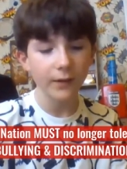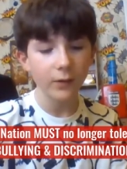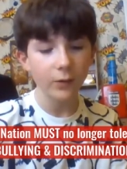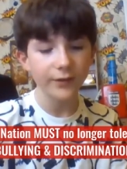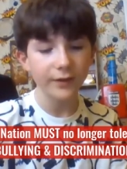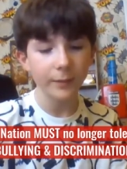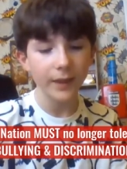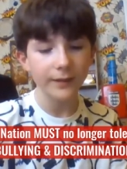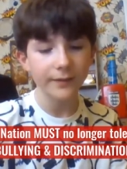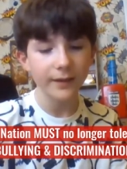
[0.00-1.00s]
or
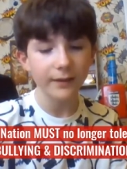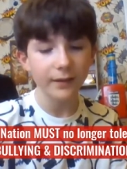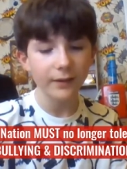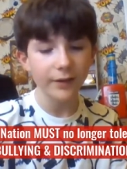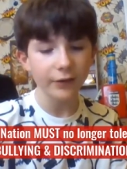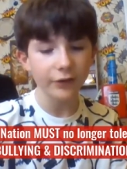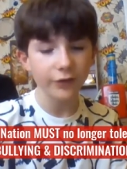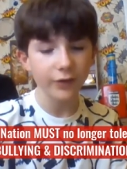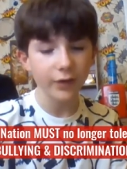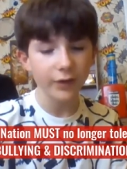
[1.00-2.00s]
disabilities such
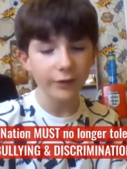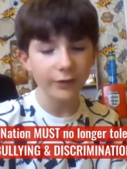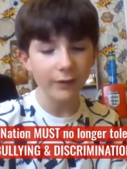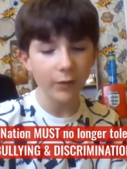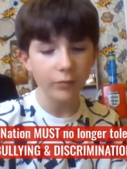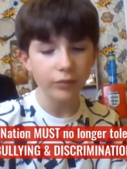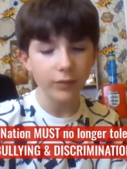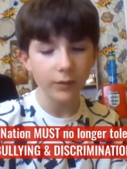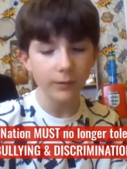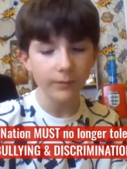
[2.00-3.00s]
as
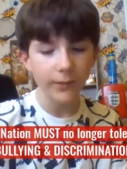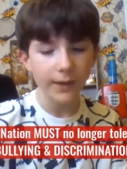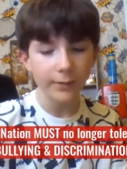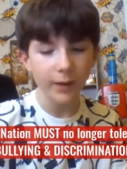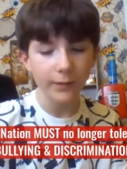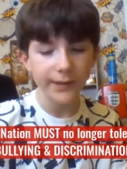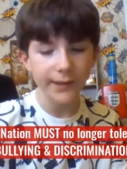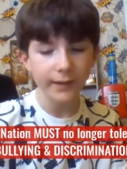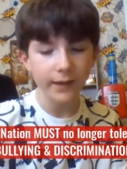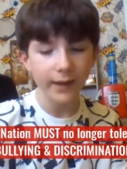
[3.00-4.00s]
cerebral
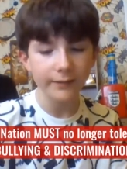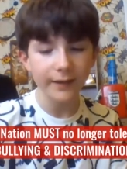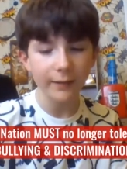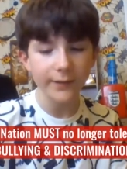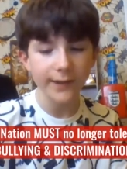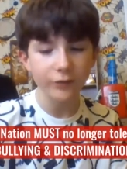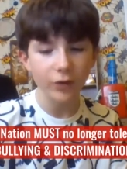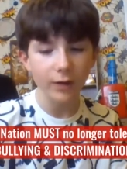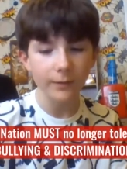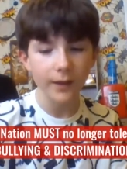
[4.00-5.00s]
palsy and Down
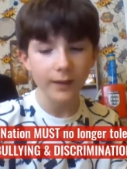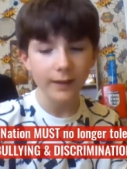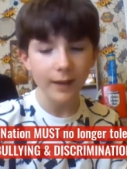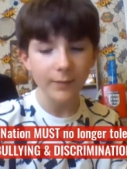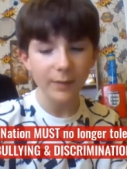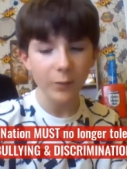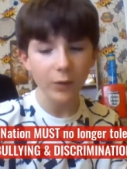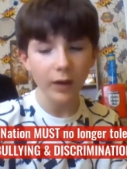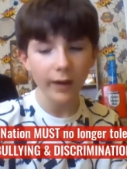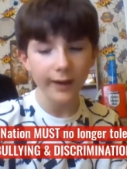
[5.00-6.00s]
syndrome can be
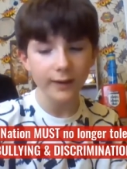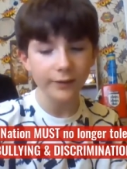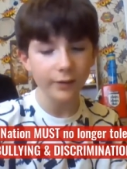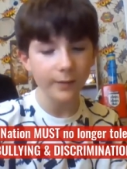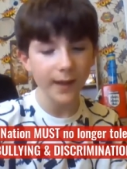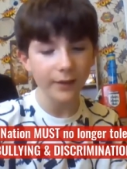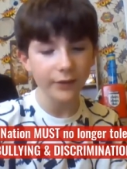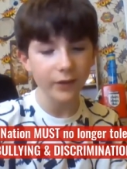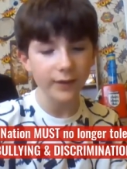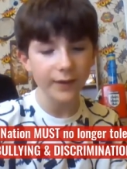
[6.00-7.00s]
more likely to be
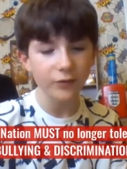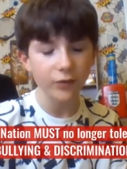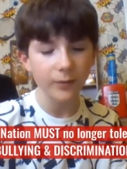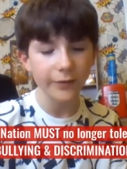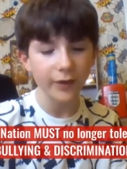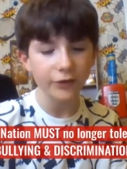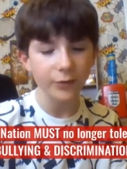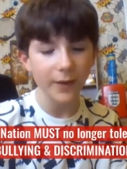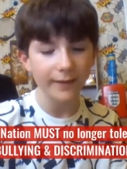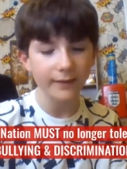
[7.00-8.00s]
excluded from
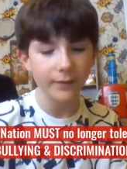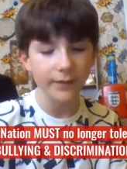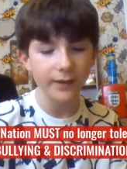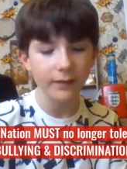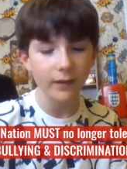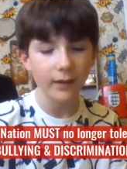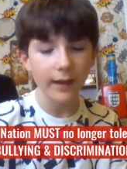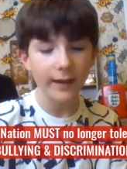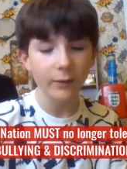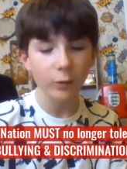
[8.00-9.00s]
social activities
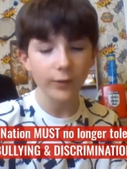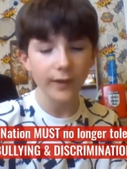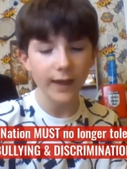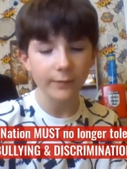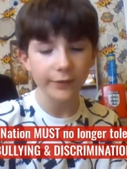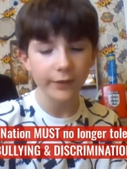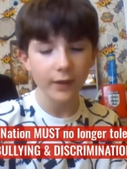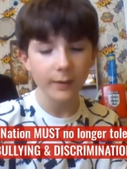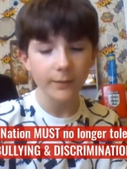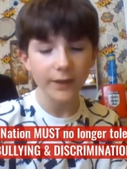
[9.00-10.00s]
and called names.
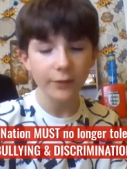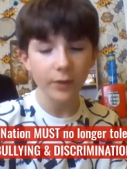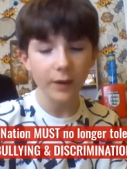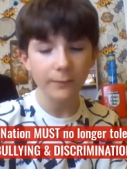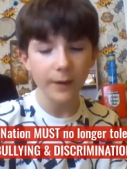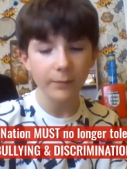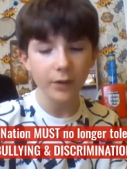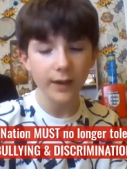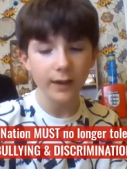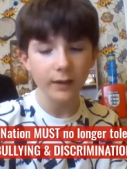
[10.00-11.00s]
Mental health and
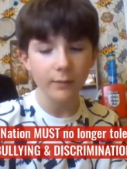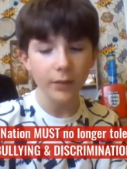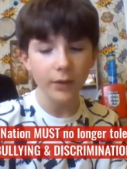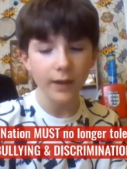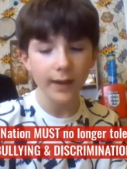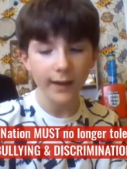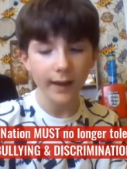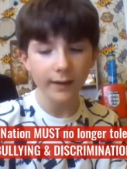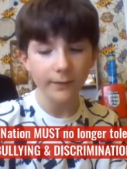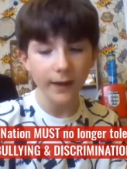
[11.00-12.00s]
bullying. Bullying
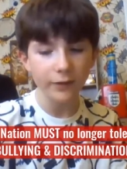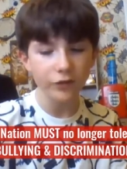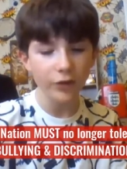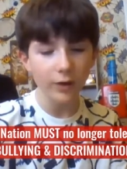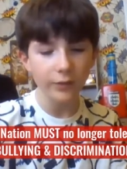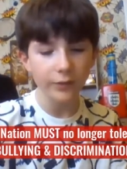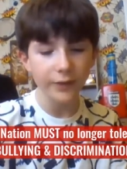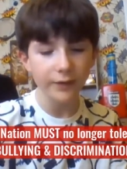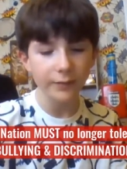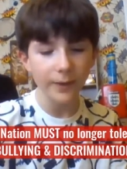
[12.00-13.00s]
can affect a child or
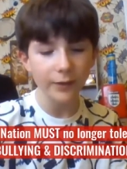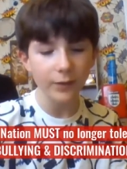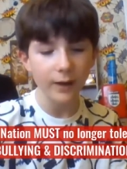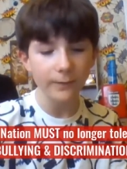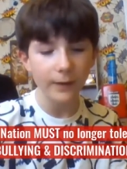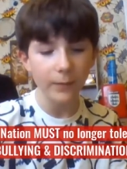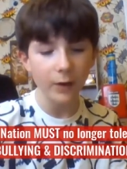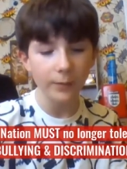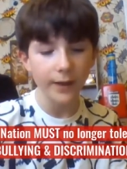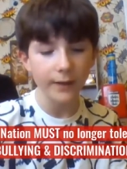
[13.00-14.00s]
teen's mental health and
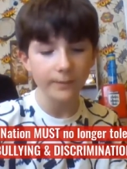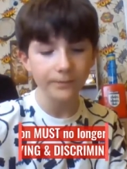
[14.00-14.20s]
well-being.